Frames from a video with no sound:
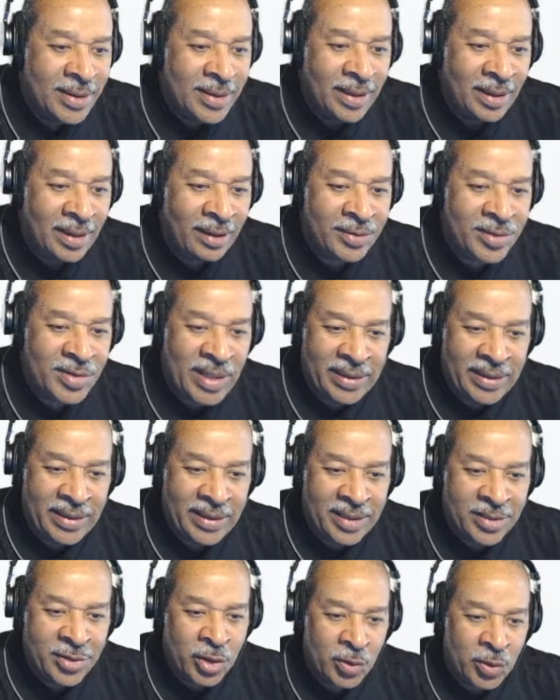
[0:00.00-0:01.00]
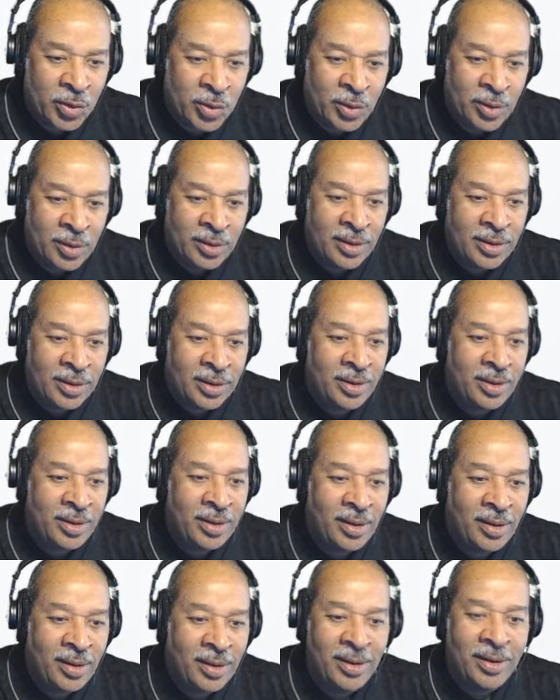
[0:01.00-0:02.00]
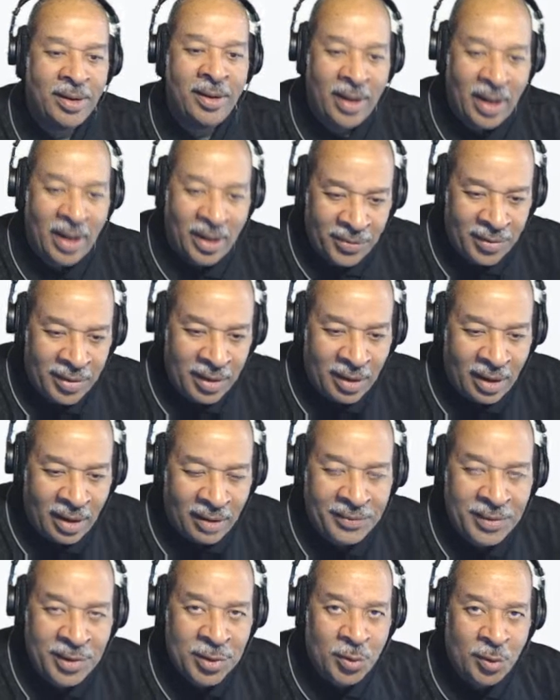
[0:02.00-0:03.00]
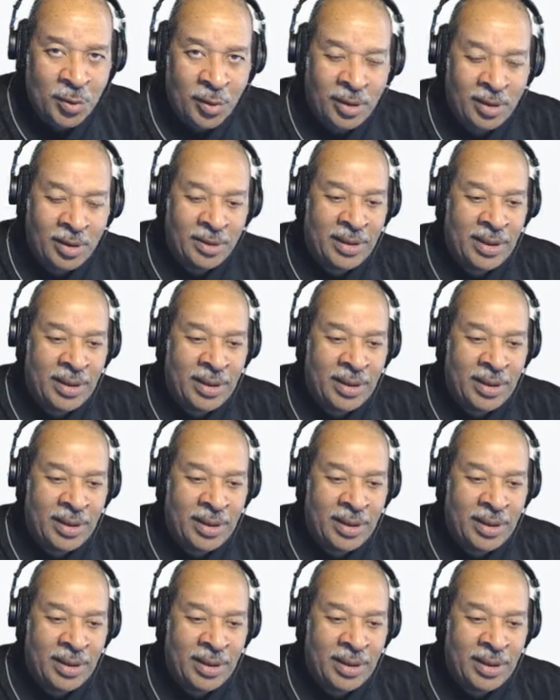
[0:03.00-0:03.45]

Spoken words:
how Satan is the ruler or governor of this world,